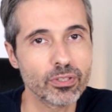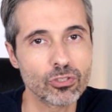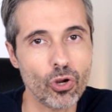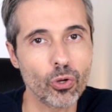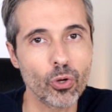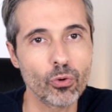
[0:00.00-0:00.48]
with
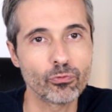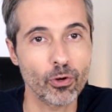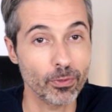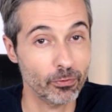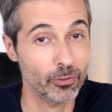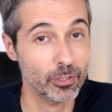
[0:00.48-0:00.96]
Drogo
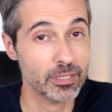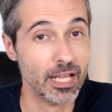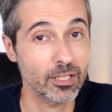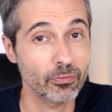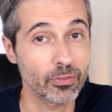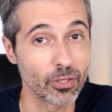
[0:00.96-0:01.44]
from the first
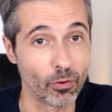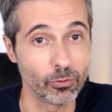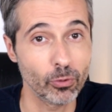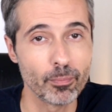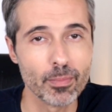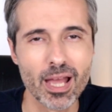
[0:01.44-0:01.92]
line of the
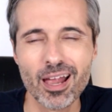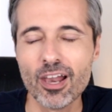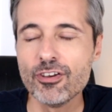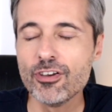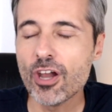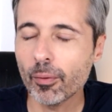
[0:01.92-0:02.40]
novel,
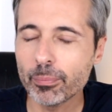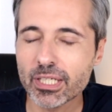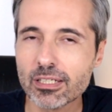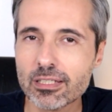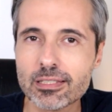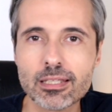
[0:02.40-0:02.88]
not
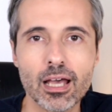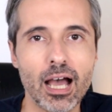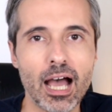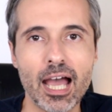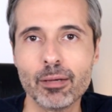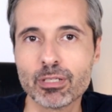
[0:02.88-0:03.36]
because
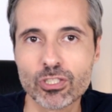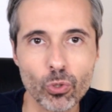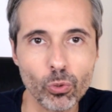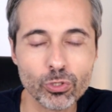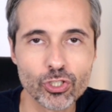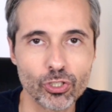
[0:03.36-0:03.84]
I am a
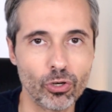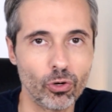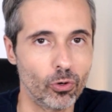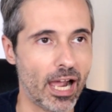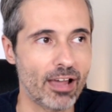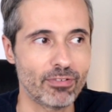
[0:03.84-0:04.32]
soldier
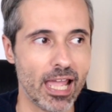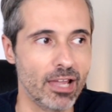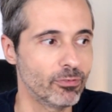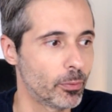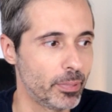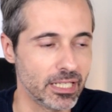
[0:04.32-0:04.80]
or have
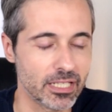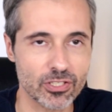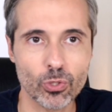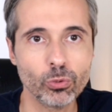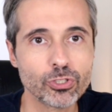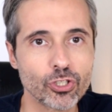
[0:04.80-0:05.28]
ever been a
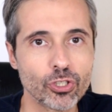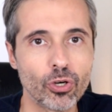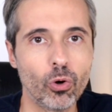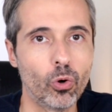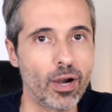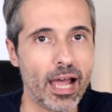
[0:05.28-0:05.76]

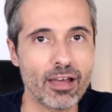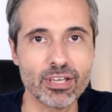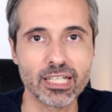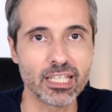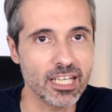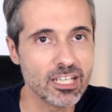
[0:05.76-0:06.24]
soldier or have
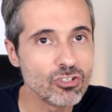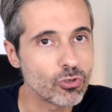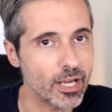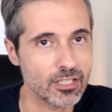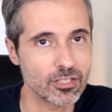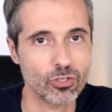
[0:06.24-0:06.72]
any
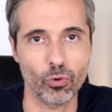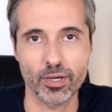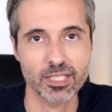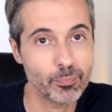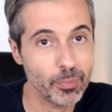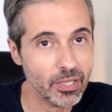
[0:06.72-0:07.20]
interest or
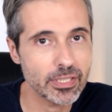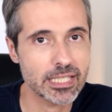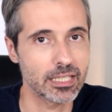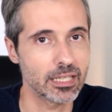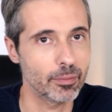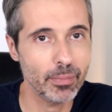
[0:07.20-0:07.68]

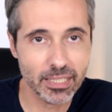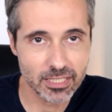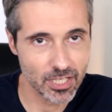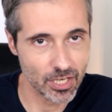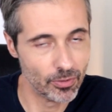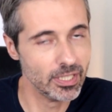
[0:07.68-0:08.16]
experience in the
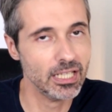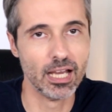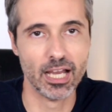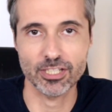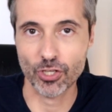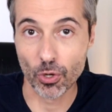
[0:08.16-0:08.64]
military,
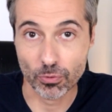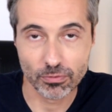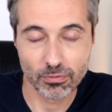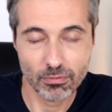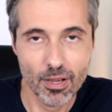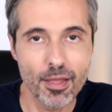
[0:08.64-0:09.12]
I
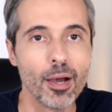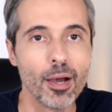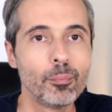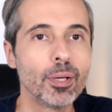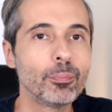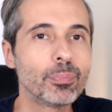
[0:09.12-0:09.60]
don't,
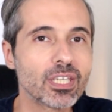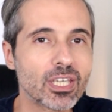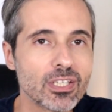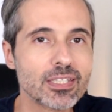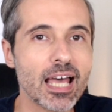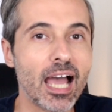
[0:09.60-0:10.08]
but
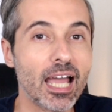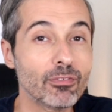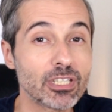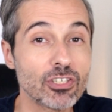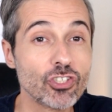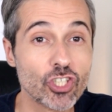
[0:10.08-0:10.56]
because I
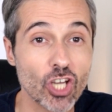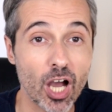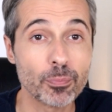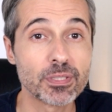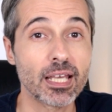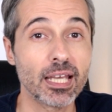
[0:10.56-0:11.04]
have done
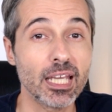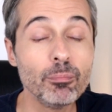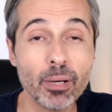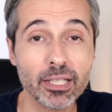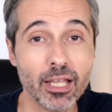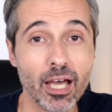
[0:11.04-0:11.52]
jobs
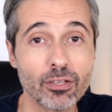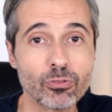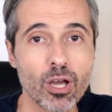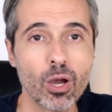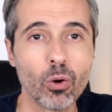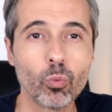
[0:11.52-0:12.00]
in my
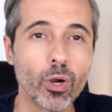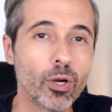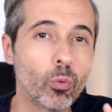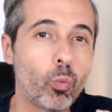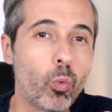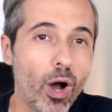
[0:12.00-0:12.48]
life
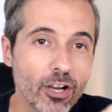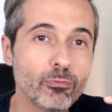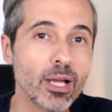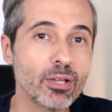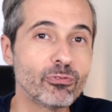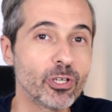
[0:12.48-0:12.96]
where one of
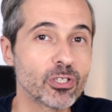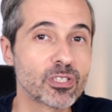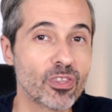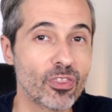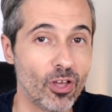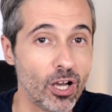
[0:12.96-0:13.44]
my
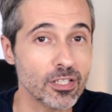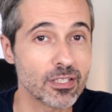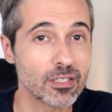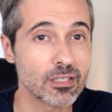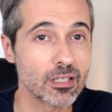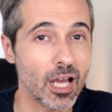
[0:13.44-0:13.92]
first
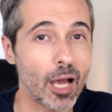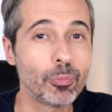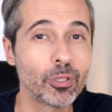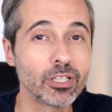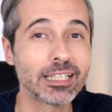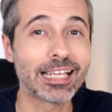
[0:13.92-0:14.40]
thoughts
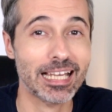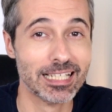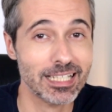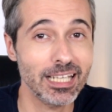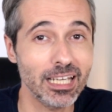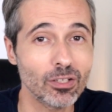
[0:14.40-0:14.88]
upon
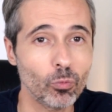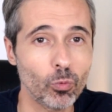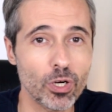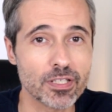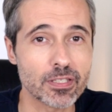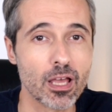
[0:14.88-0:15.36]
getting it
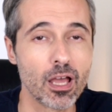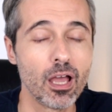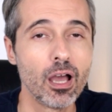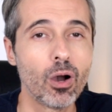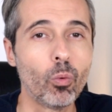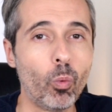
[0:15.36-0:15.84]
was,
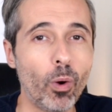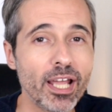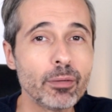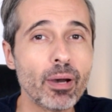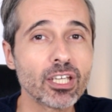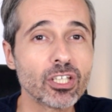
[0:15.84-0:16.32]

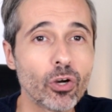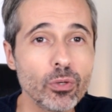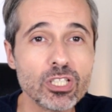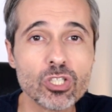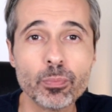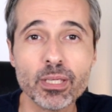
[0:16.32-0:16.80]
when am I
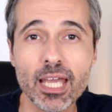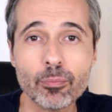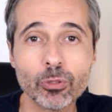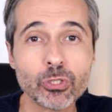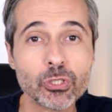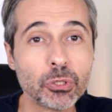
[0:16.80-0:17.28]
going to be
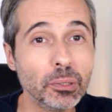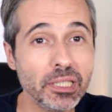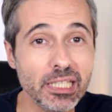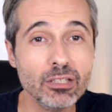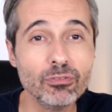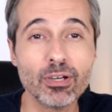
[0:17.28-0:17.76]
able to
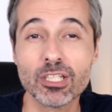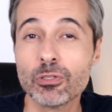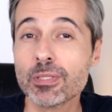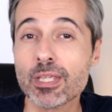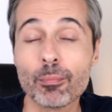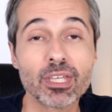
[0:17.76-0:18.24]
leave and
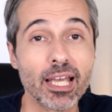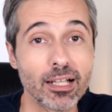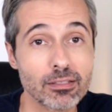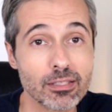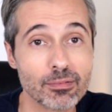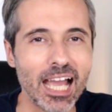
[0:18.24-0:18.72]
do something
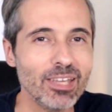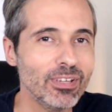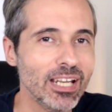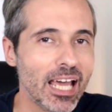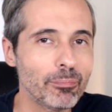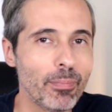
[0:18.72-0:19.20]
else? I
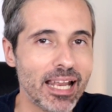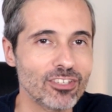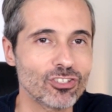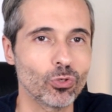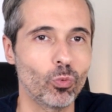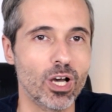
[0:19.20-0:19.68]
even had a
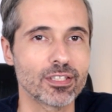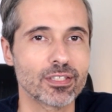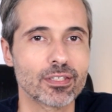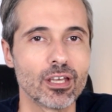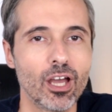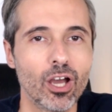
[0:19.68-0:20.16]
manager once